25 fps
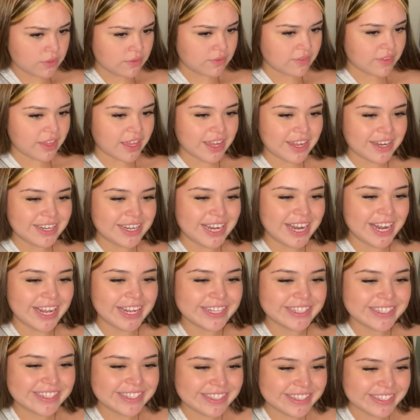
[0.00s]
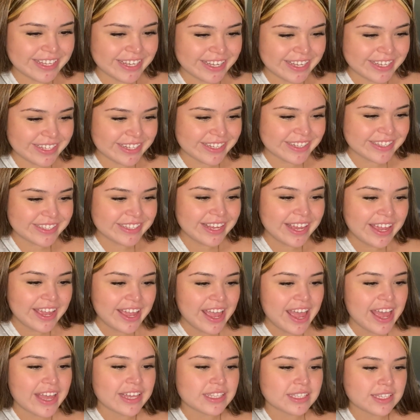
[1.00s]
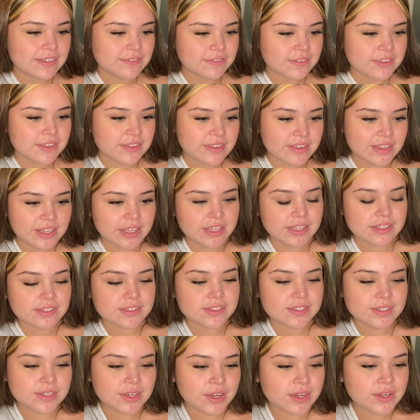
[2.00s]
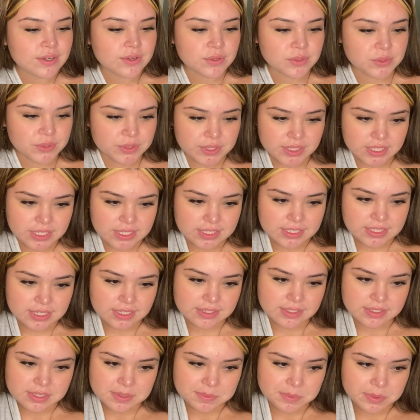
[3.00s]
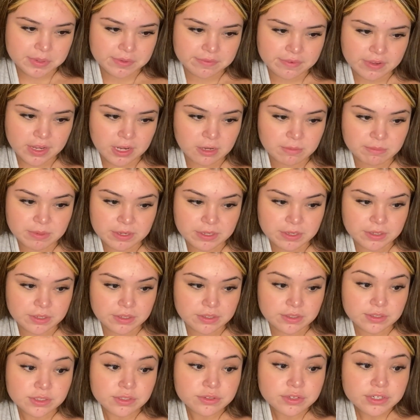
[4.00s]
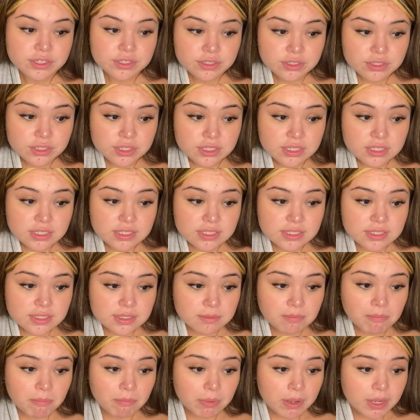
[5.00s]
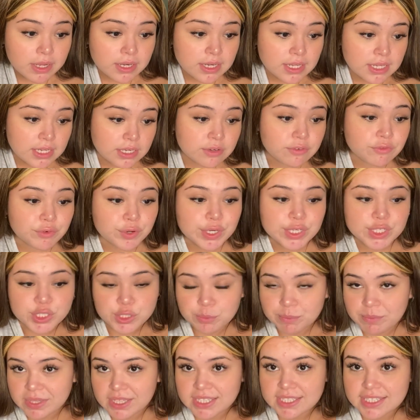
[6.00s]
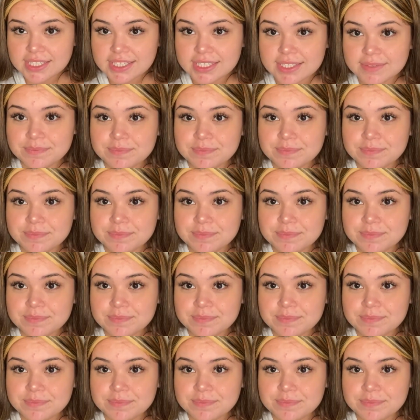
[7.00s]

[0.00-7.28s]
They need seeds and different things. Not only does it provide better nutrition, but enrichment.